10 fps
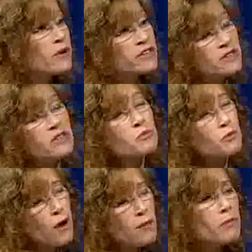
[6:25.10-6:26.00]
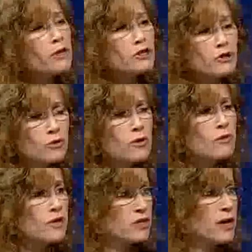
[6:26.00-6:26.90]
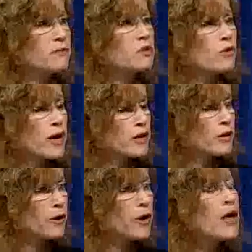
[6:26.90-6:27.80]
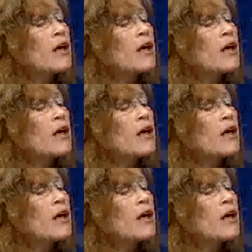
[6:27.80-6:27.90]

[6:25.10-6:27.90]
risk is probably 2 to 3 times greater